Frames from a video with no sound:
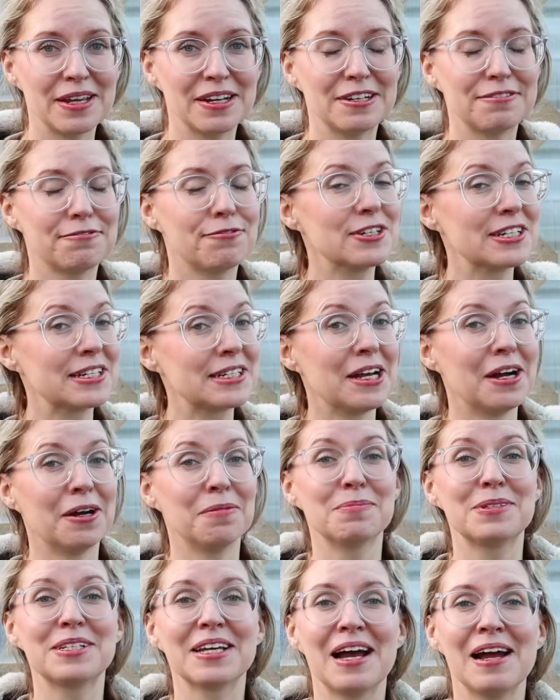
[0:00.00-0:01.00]
here for
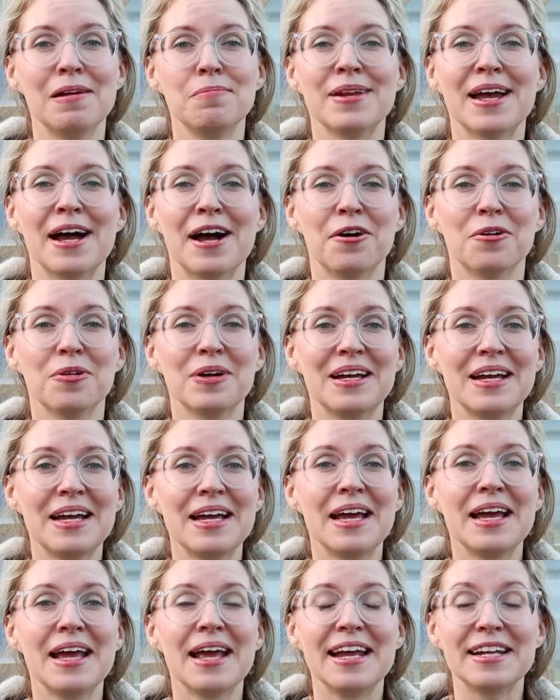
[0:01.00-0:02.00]
some time now.
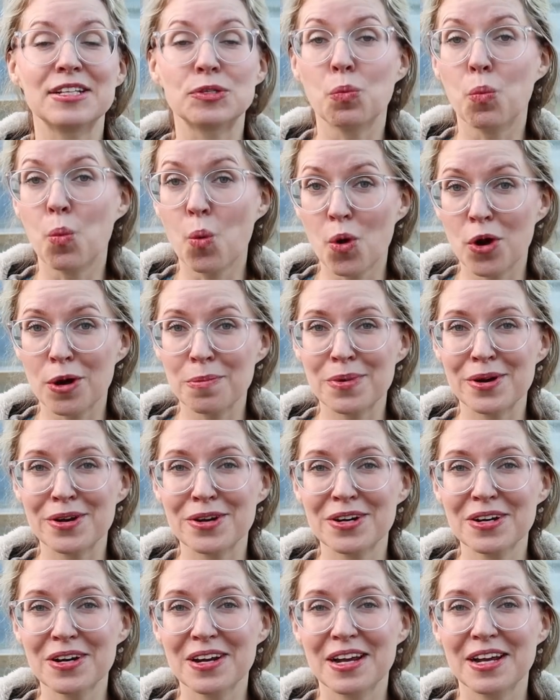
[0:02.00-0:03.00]
It's
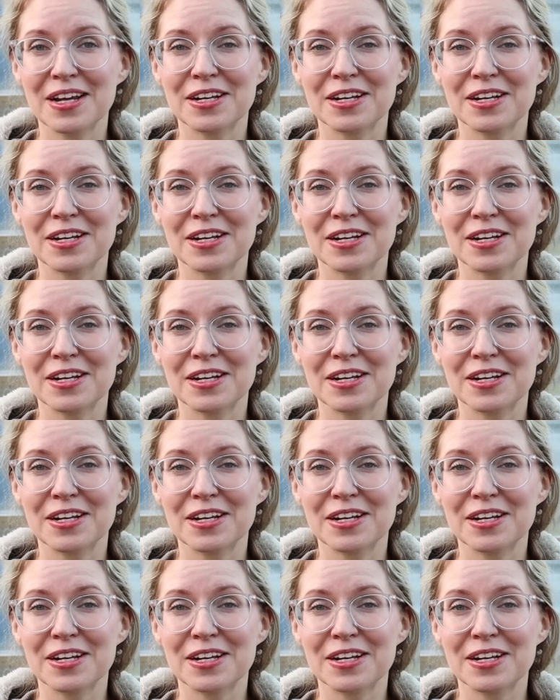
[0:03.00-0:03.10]
warmer,